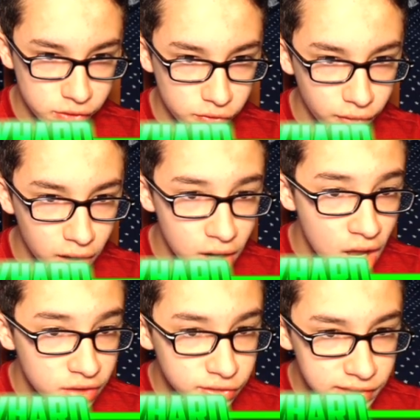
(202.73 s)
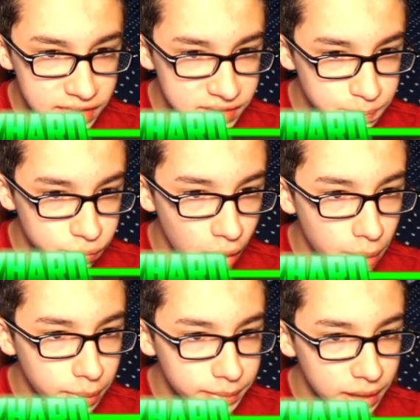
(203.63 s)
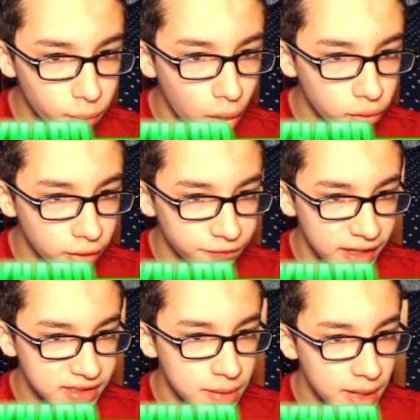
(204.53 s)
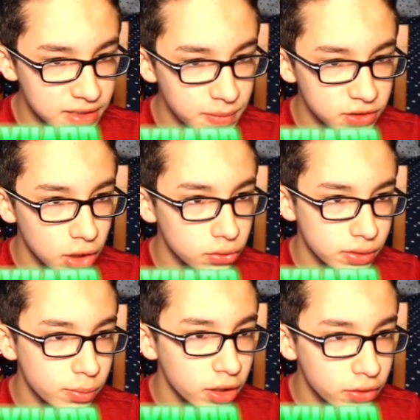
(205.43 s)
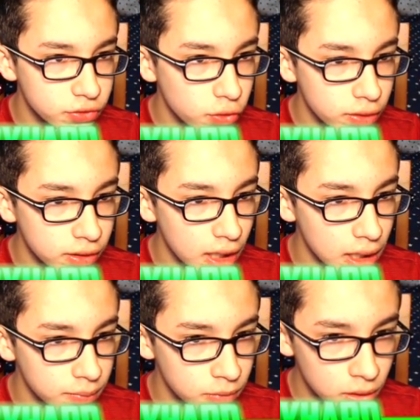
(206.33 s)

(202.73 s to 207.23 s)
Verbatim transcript: so far, so this probably won't affect him as much. Oh, someone else joined the game.